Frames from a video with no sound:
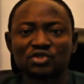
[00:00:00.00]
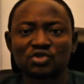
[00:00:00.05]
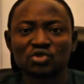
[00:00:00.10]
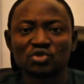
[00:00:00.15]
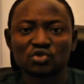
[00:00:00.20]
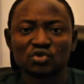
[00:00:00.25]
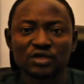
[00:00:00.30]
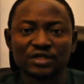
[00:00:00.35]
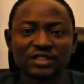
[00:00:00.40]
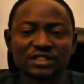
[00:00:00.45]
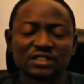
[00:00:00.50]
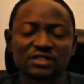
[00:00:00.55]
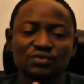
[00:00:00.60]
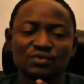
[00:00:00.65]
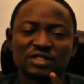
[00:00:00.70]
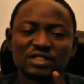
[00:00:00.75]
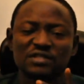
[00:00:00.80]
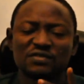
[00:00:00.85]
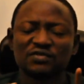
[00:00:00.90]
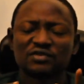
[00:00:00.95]
220
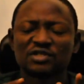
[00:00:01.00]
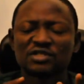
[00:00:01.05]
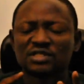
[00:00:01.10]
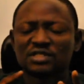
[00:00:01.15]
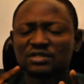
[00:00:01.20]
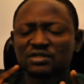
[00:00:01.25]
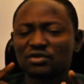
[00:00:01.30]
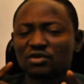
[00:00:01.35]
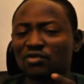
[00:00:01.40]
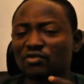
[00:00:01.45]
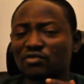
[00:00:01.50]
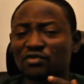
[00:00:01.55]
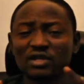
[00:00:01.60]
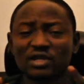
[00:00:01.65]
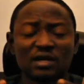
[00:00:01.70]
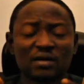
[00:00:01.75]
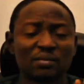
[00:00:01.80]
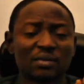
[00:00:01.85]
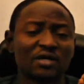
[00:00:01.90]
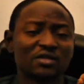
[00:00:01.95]
will give us roughly
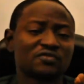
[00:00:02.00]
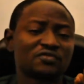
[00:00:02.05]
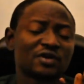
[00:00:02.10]
about